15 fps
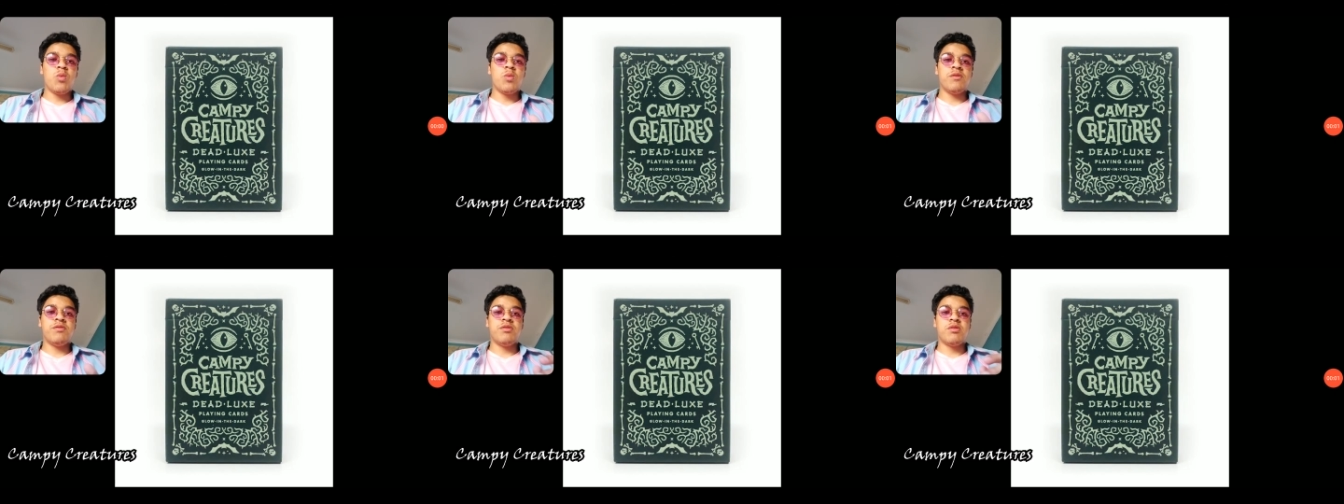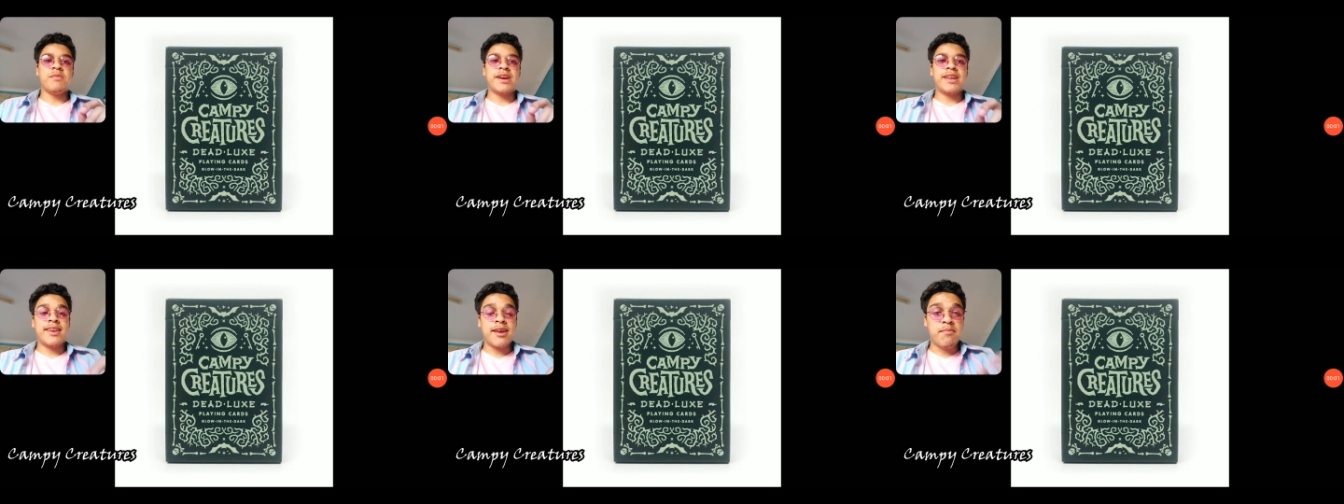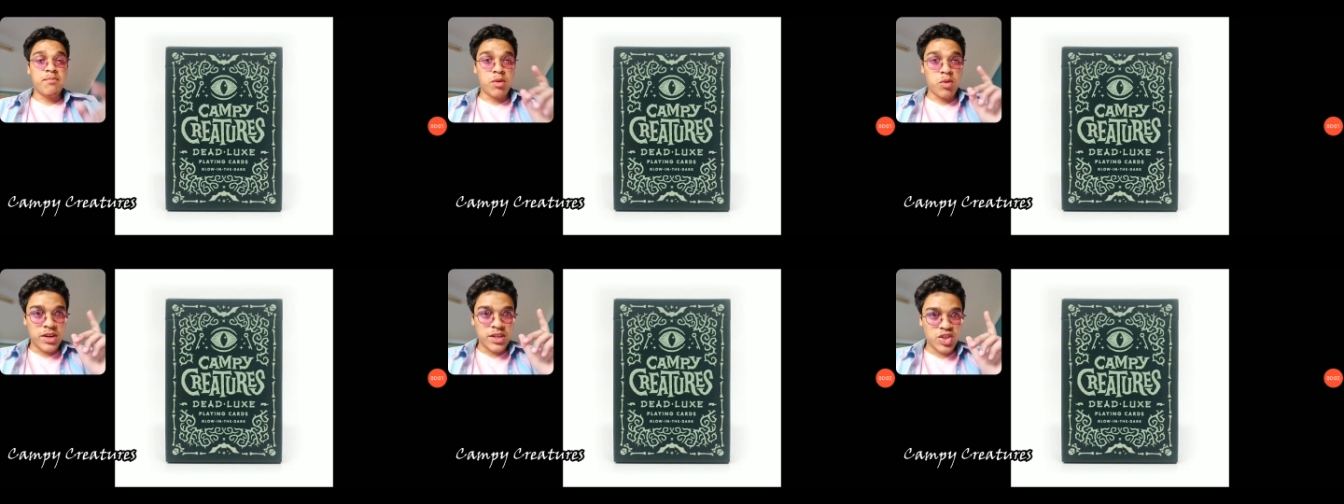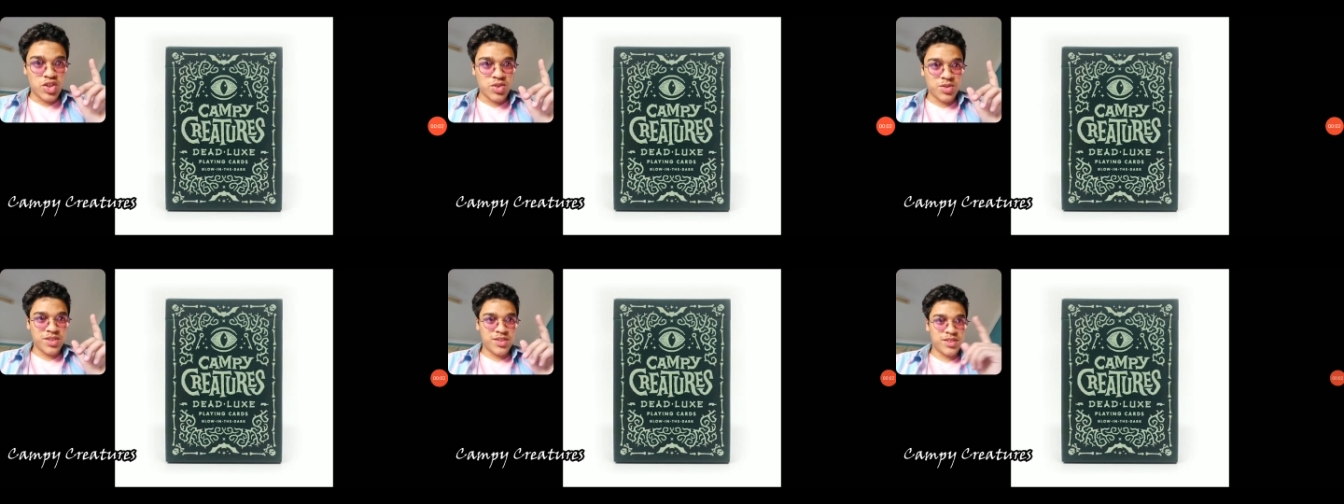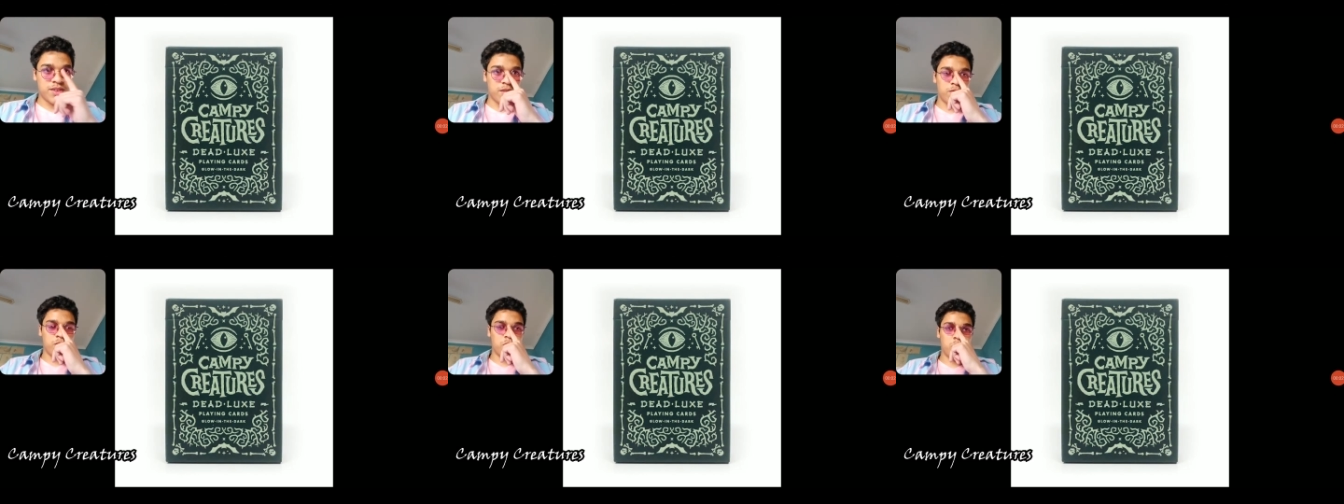for my number 1
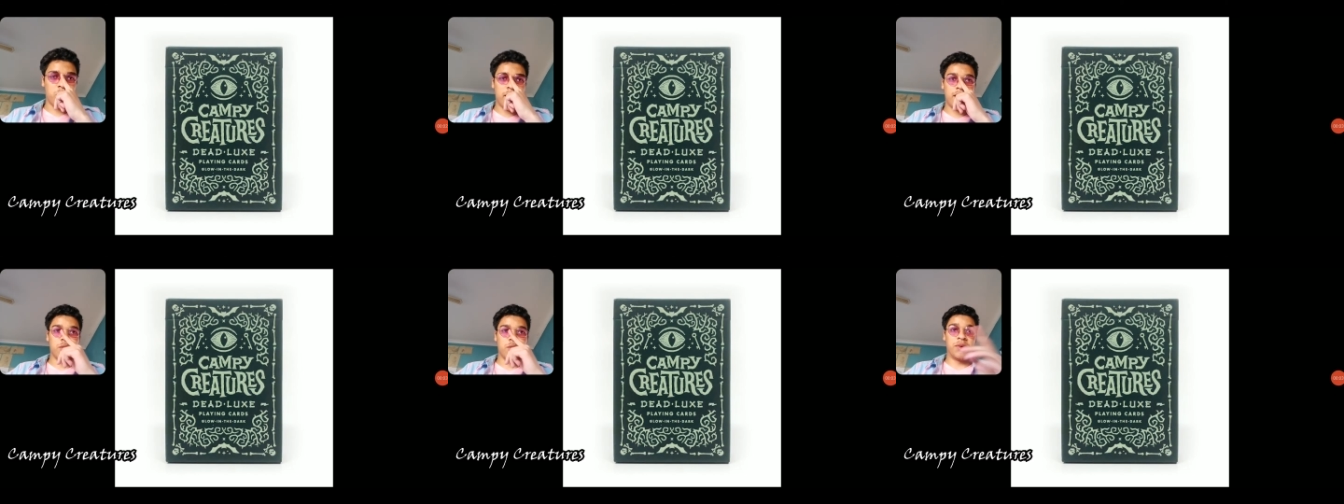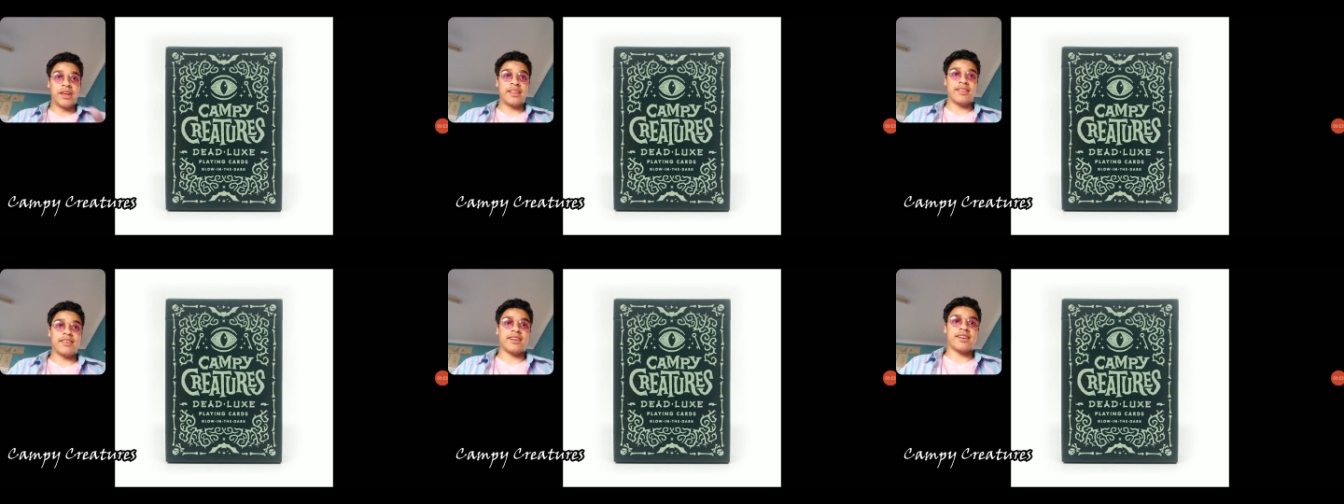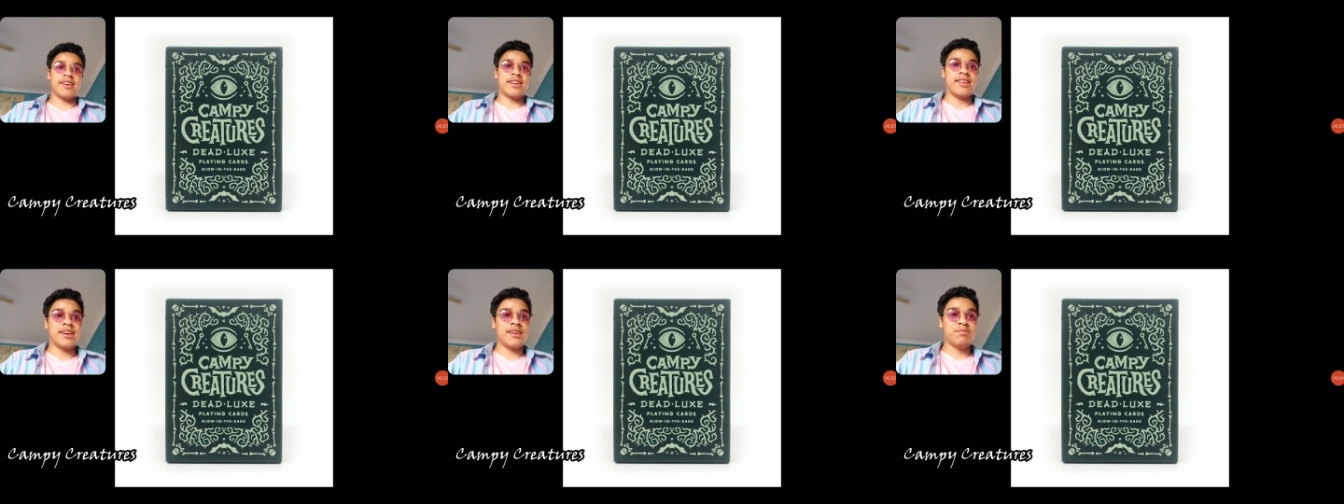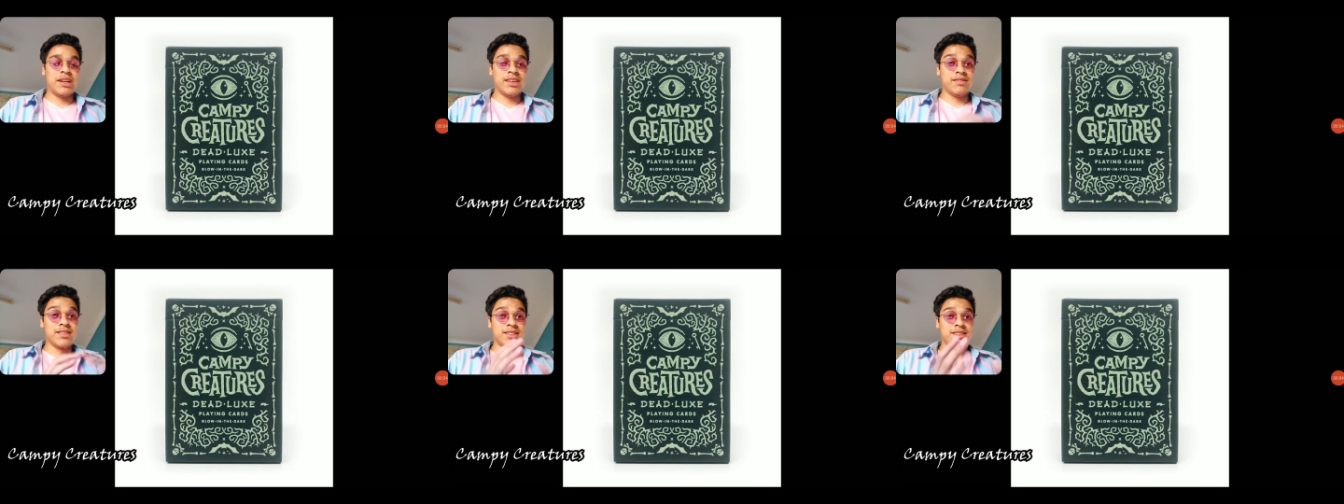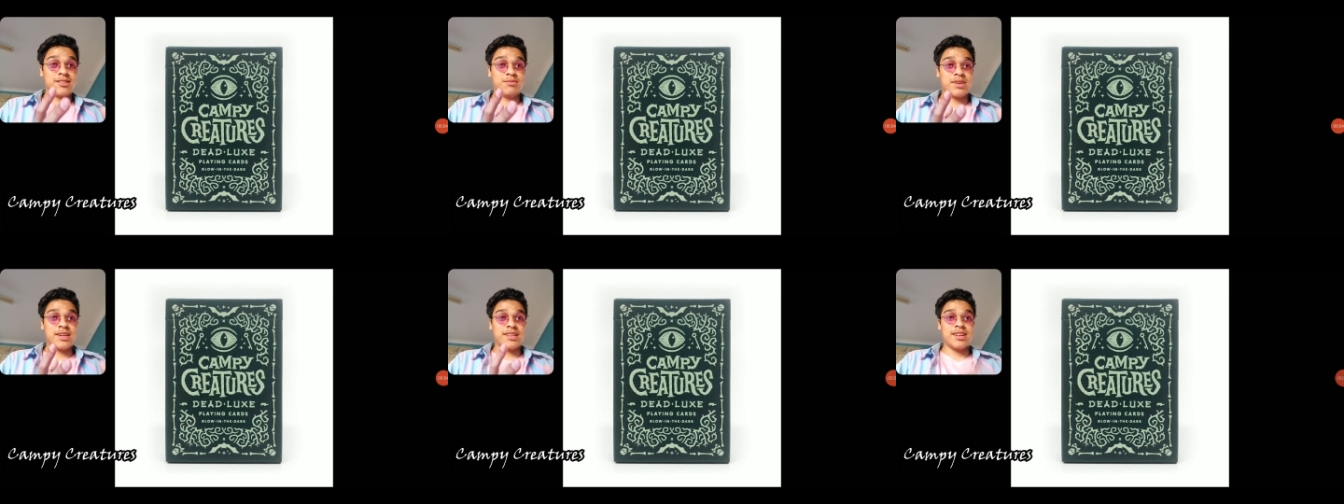choice for Halloween deck, and I believe this is
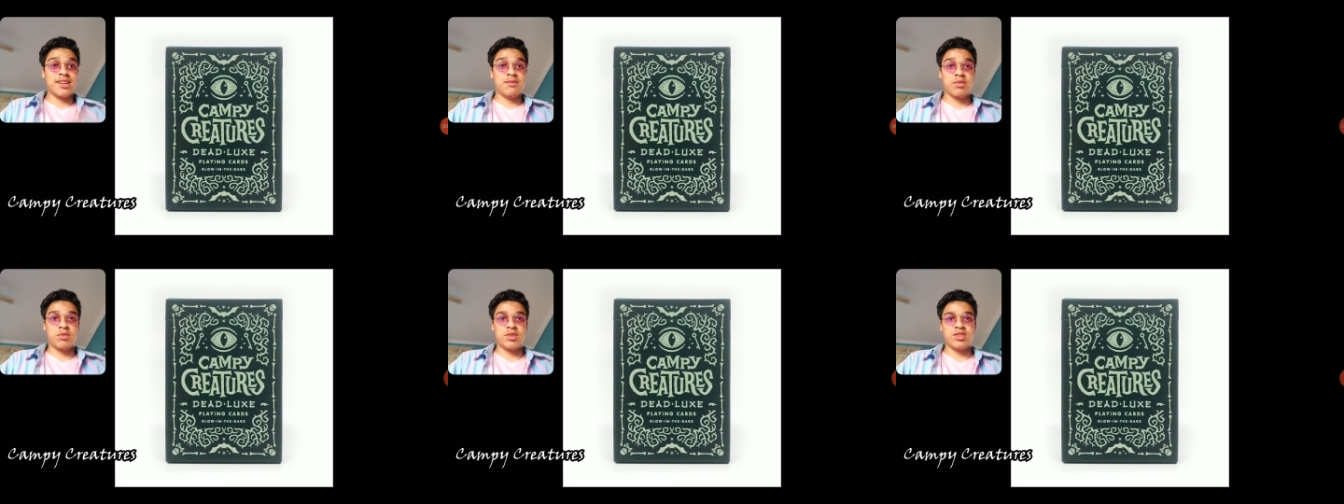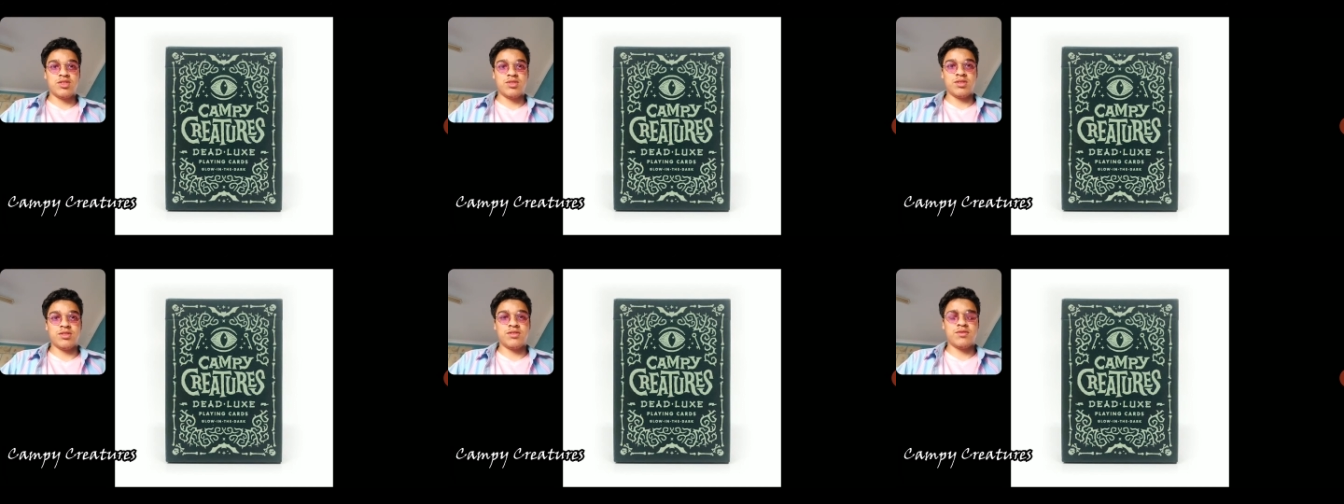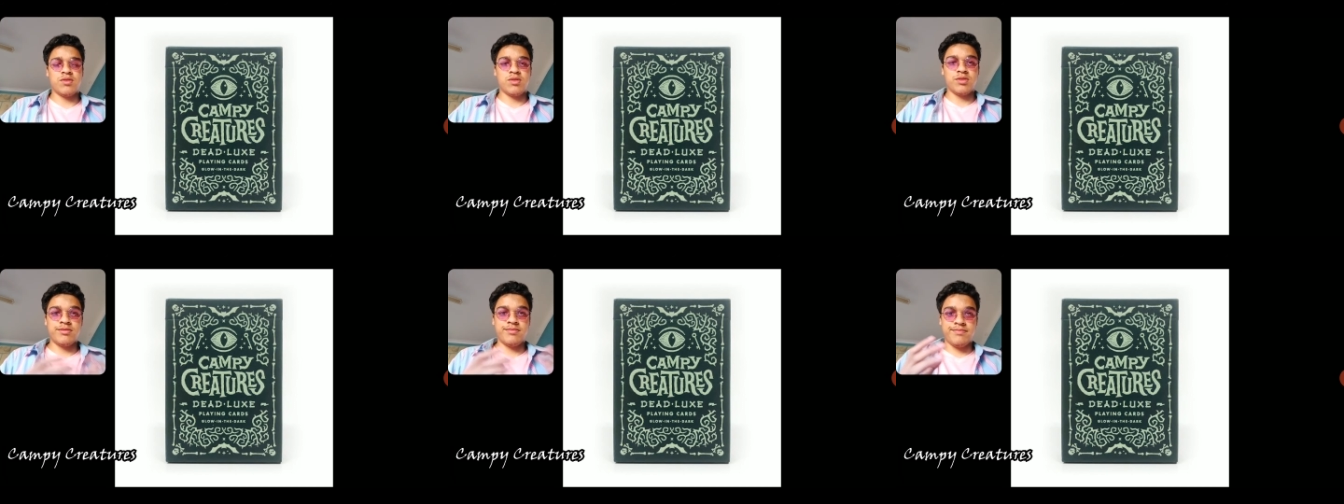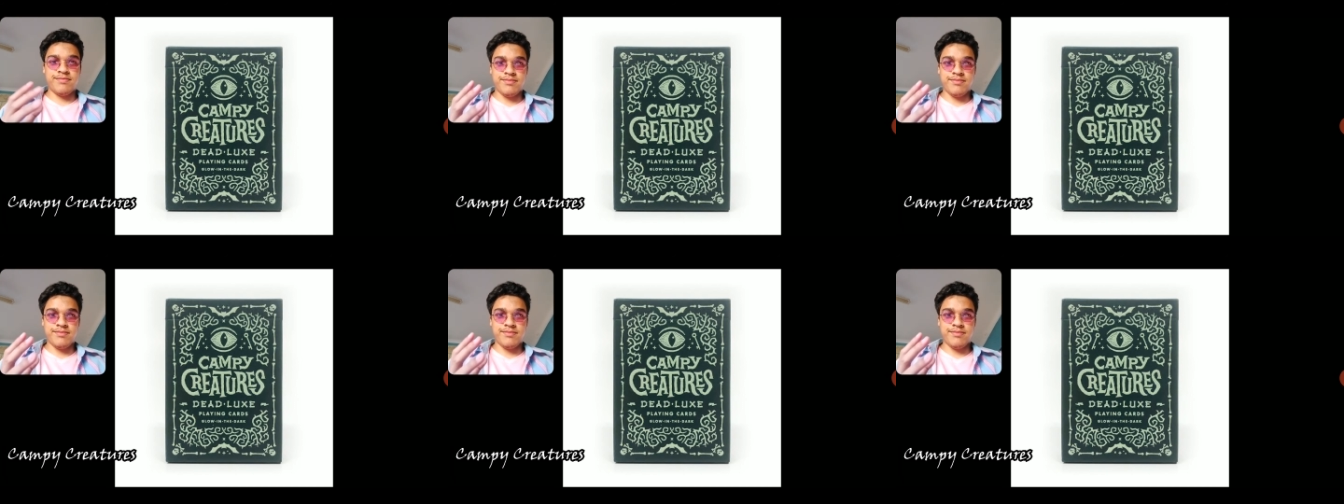my number 1 choice for